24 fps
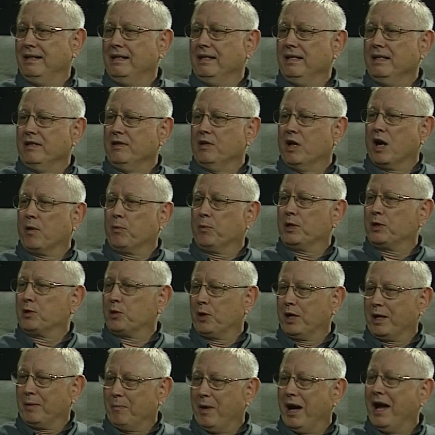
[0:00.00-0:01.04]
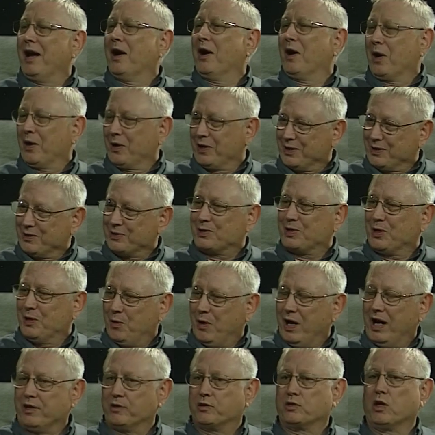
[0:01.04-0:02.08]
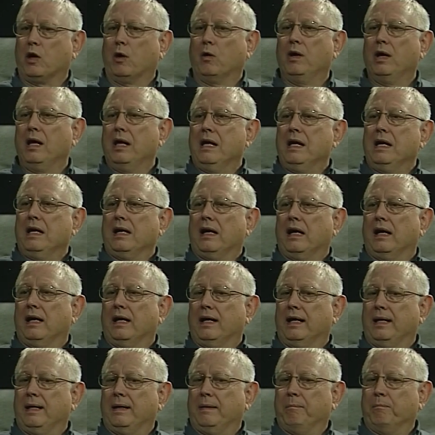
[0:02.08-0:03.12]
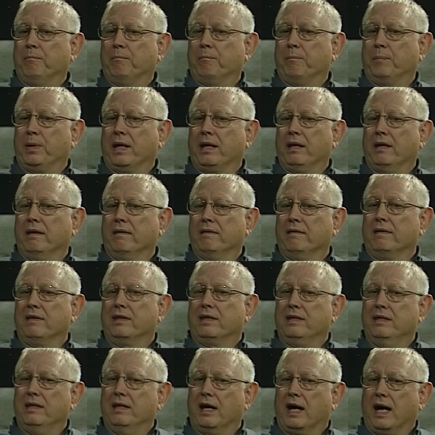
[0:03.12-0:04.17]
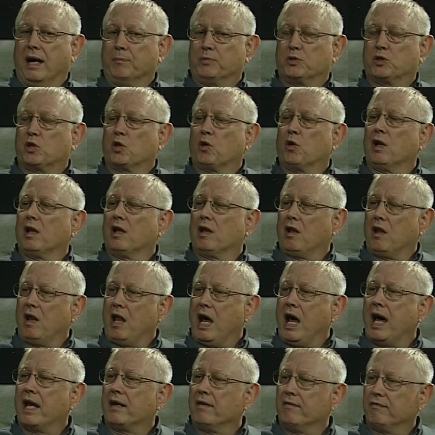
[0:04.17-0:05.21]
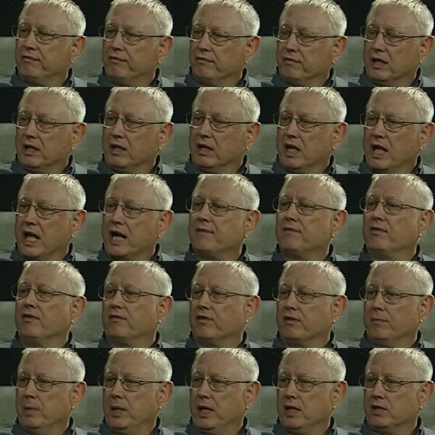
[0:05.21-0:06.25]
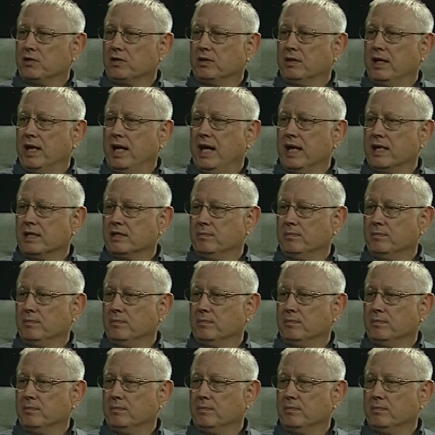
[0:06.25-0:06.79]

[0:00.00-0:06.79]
not returning my art and so on. So, but I'm sure a lot of information has